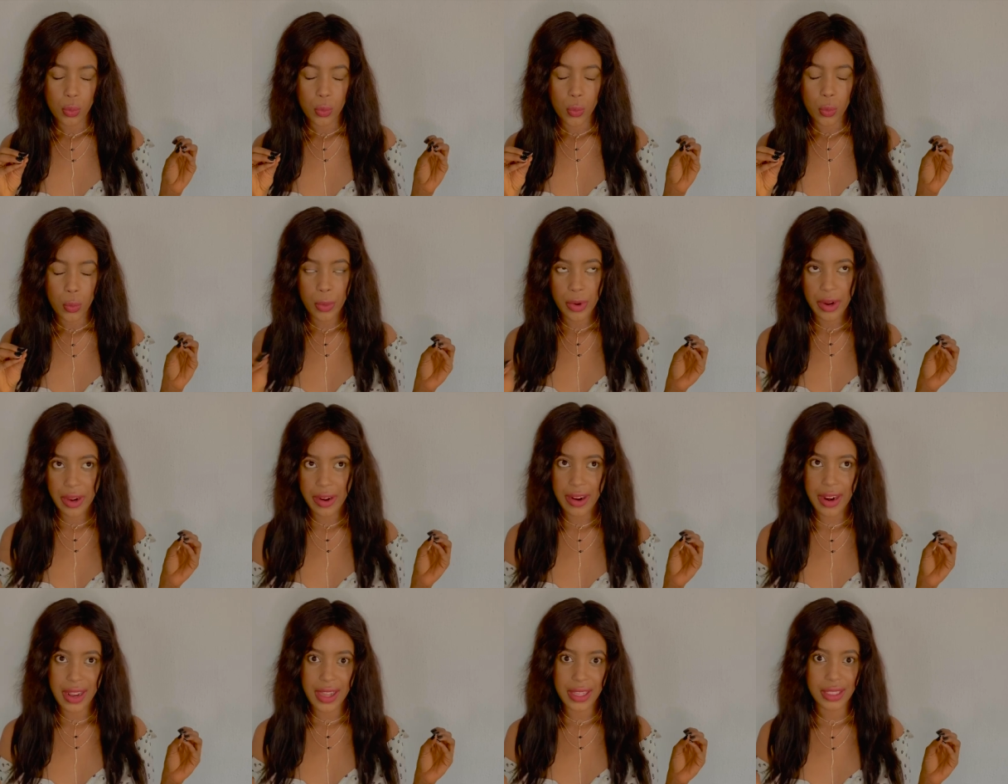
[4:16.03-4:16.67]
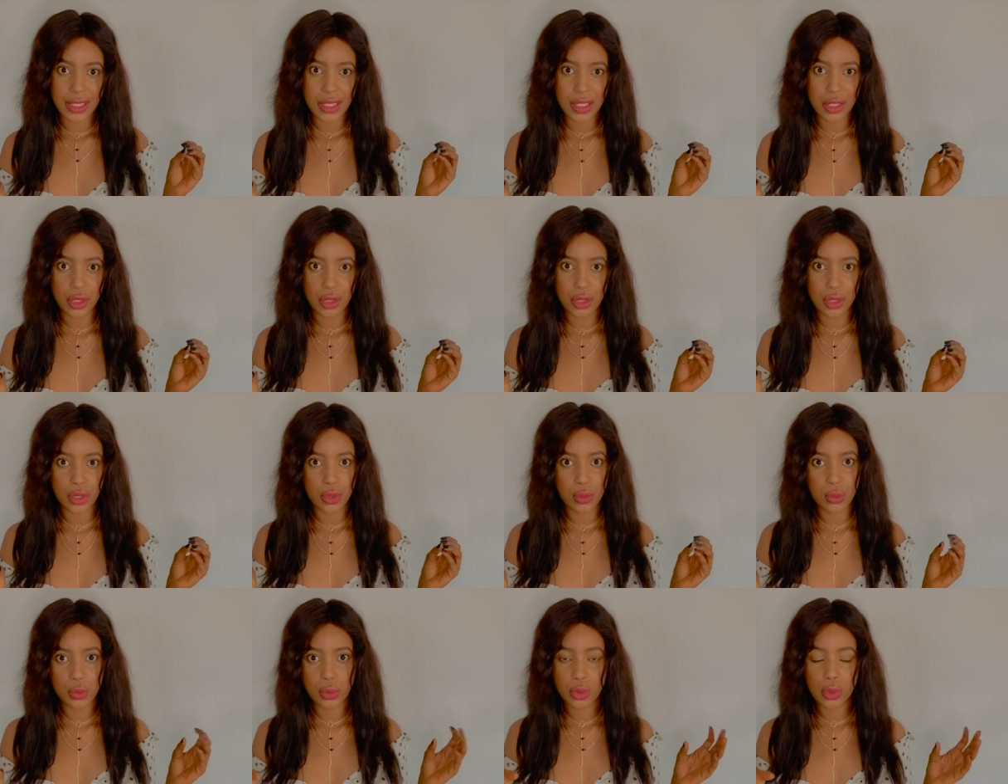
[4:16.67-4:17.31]
whereas
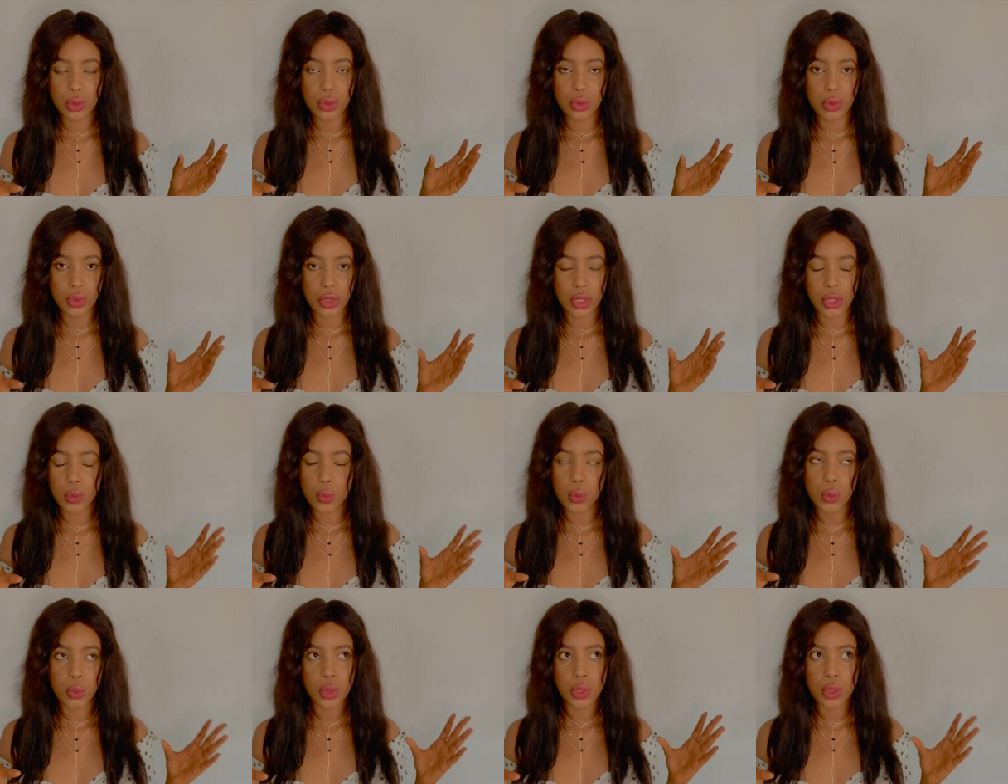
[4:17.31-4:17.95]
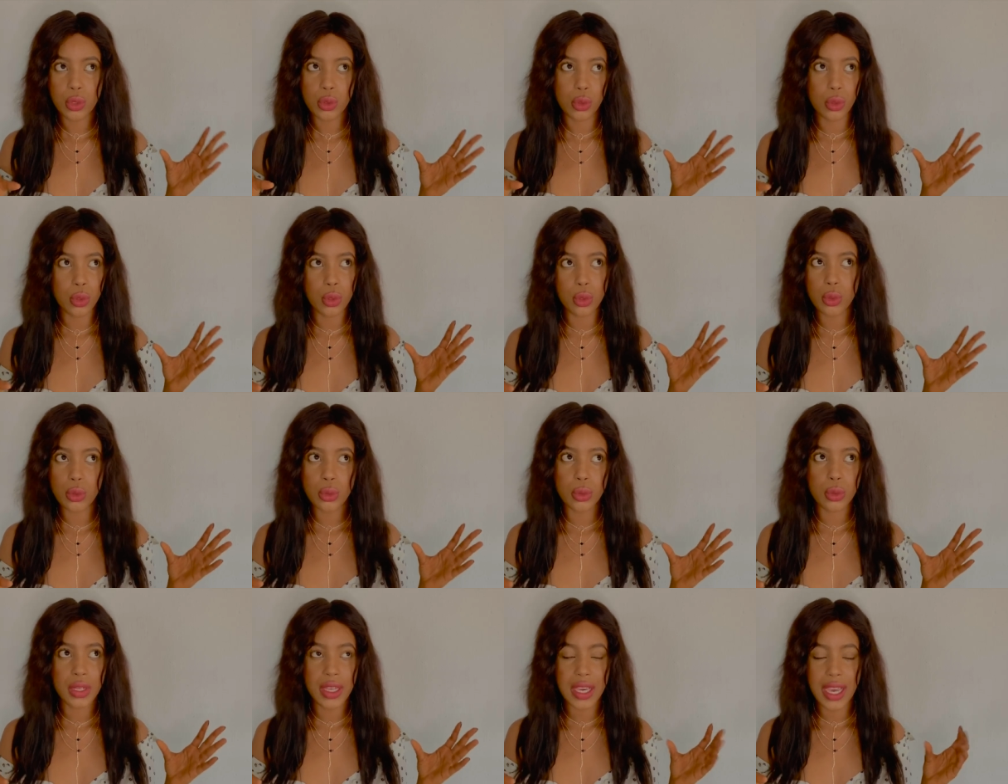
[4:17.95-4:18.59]
you wouldn't it wouldn't
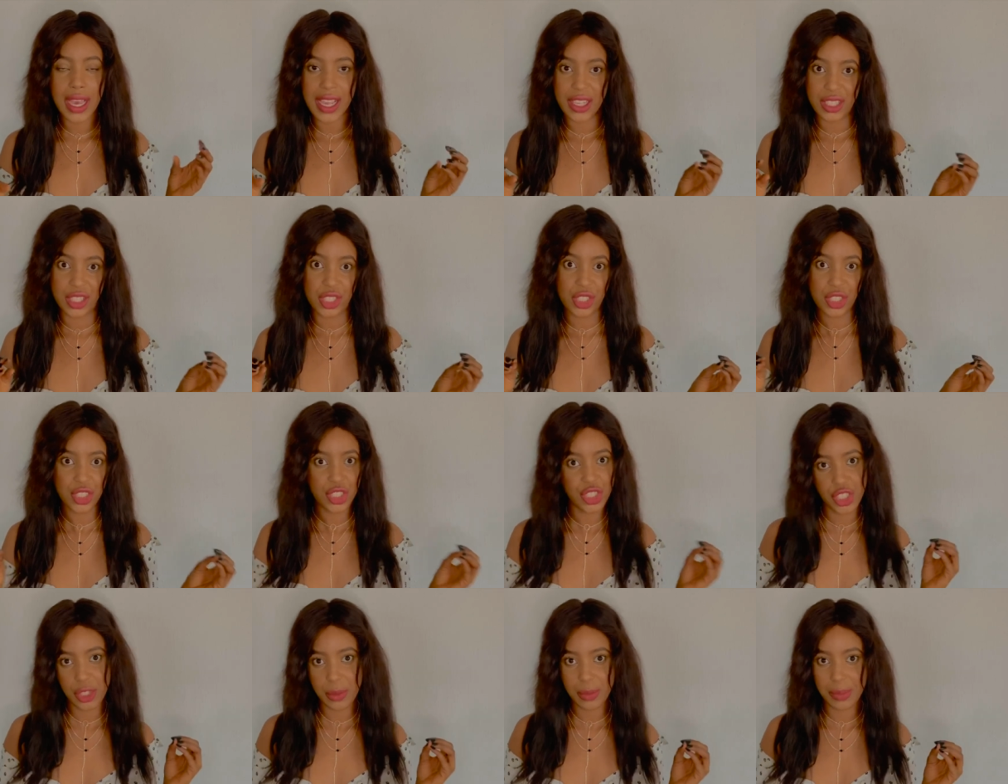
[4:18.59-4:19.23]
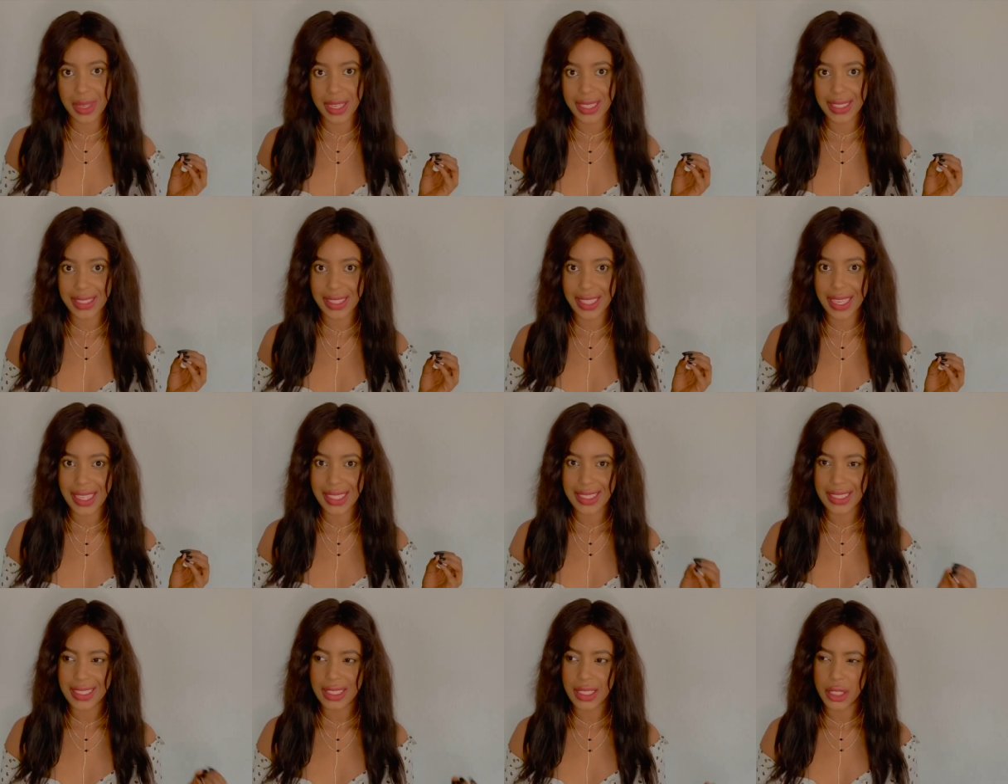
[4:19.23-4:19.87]
look as cheap as
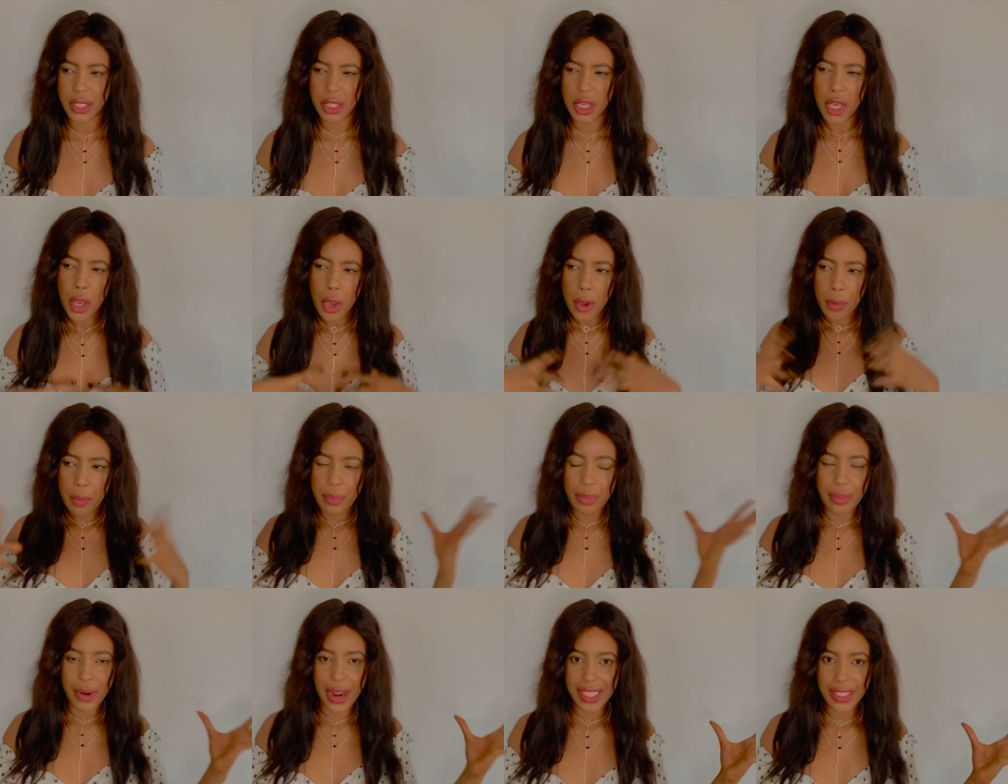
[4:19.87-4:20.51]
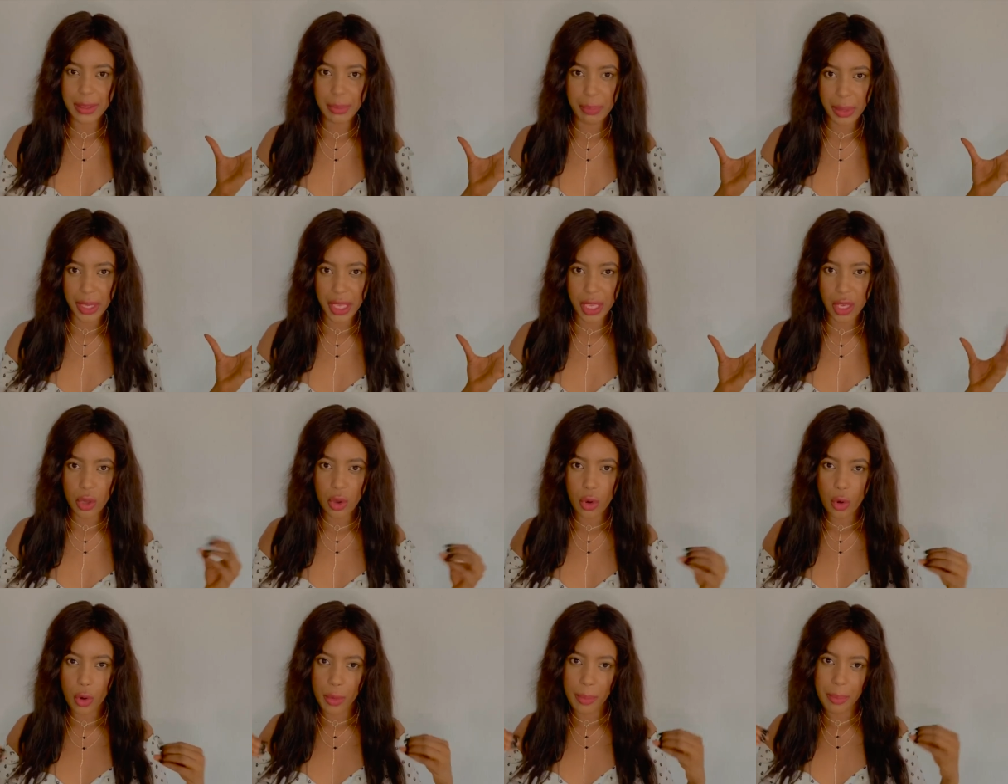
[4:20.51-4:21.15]
getting a bright pink
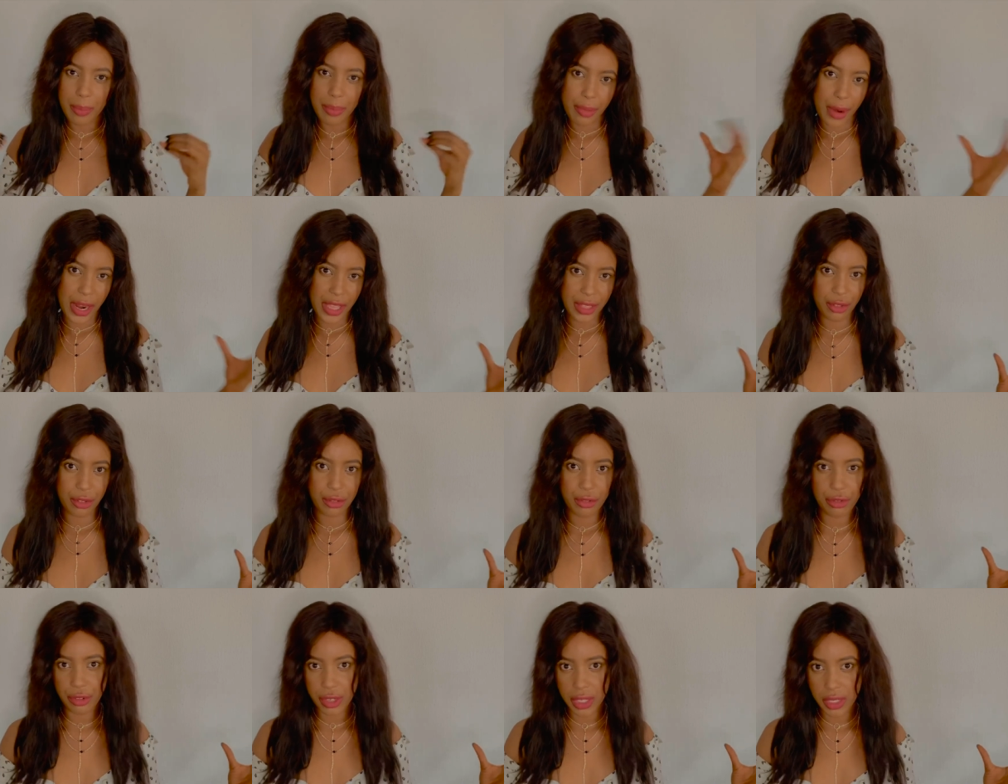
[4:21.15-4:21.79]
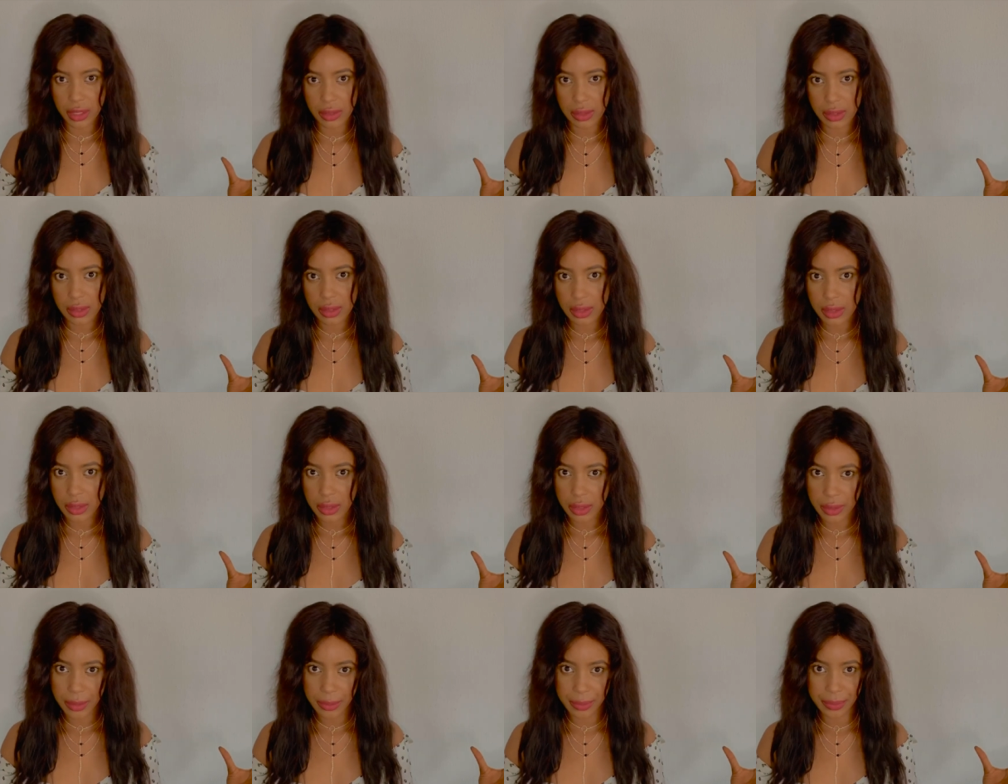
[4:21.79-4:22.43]
or bright green
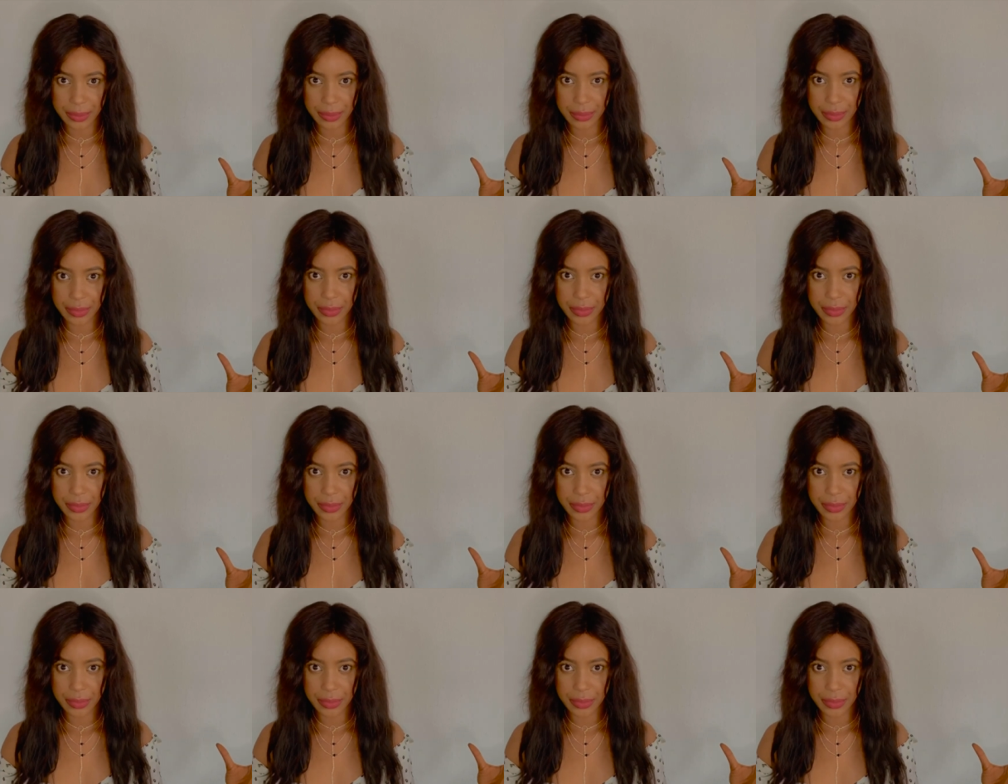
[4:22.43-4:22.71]
um,